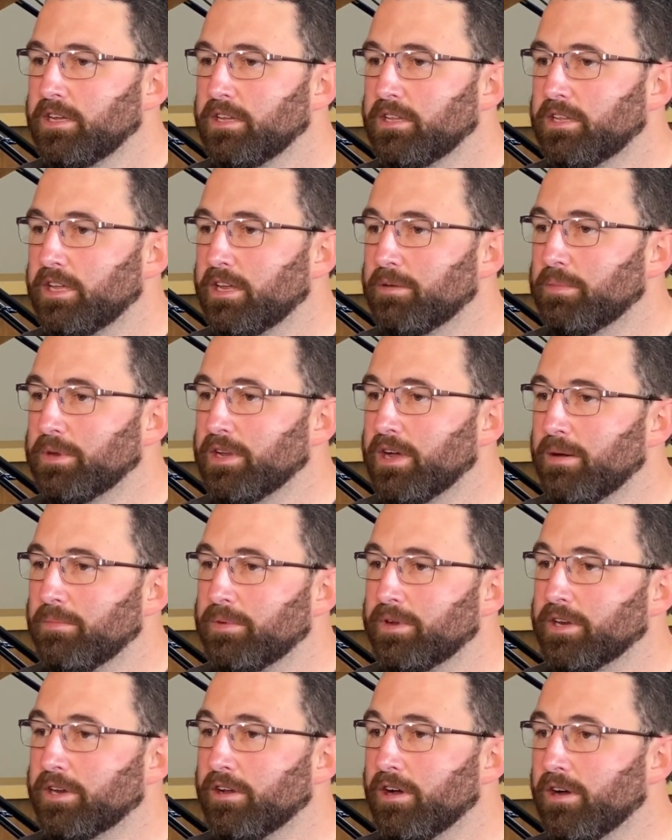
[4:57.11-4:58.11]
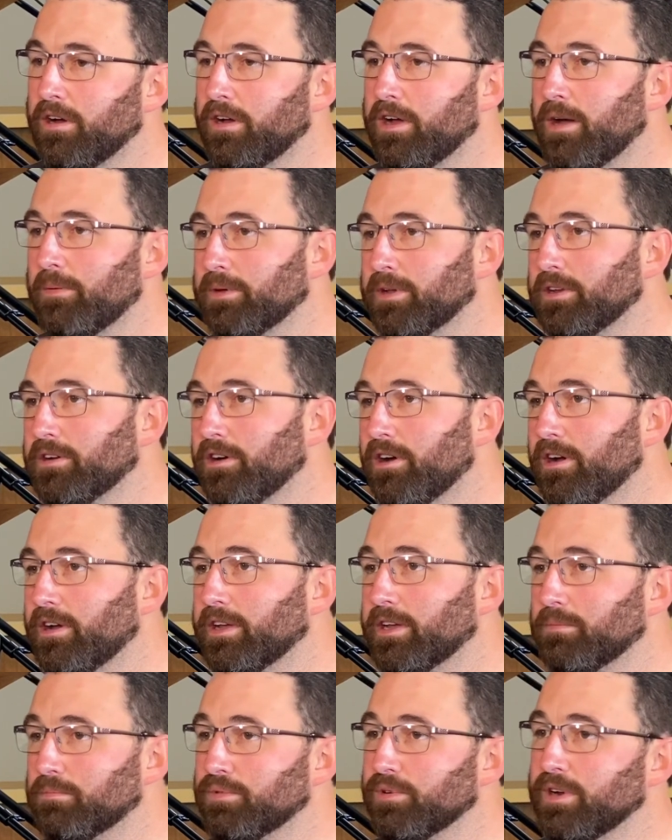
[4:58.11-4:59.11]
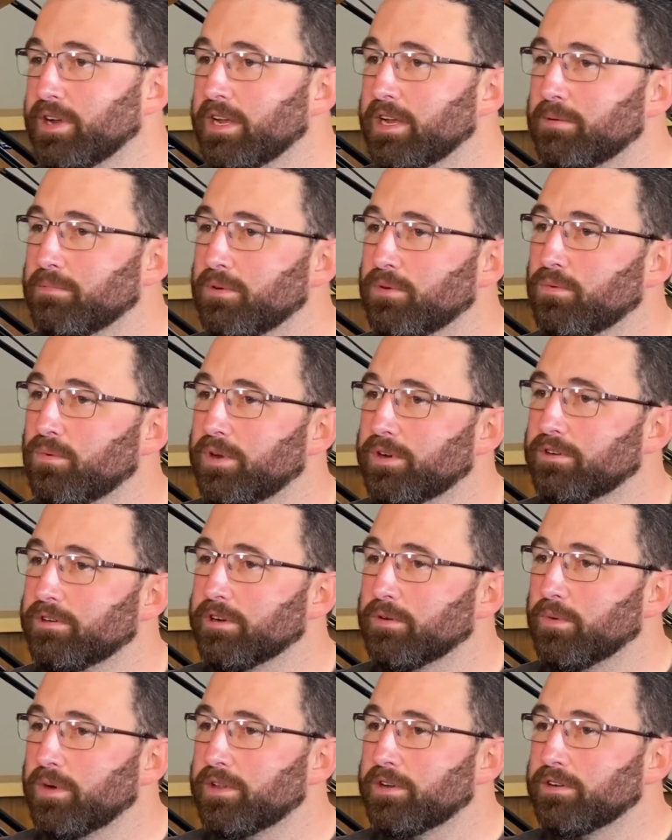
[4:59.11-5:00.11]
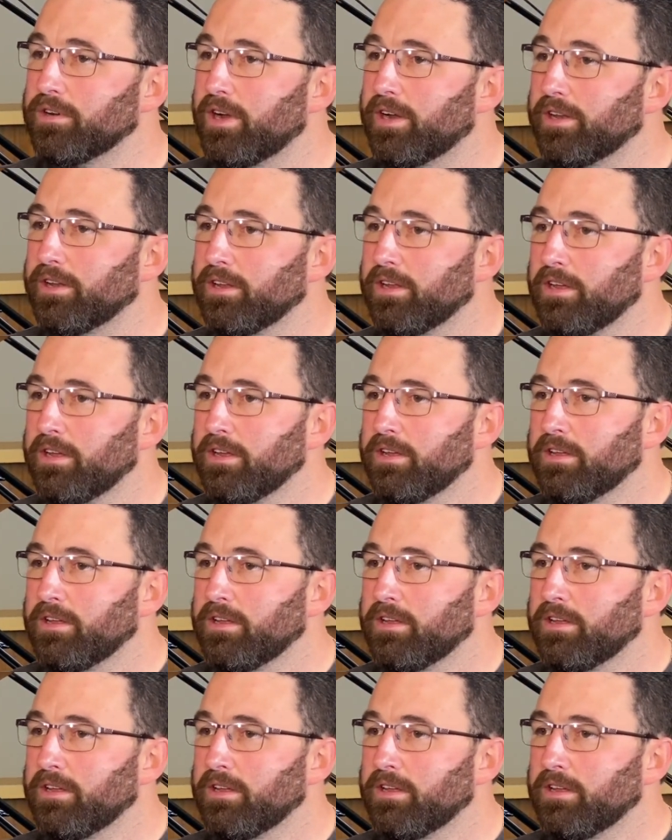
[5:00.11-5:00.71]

they had been humming and hawing and praying about wondering whether or not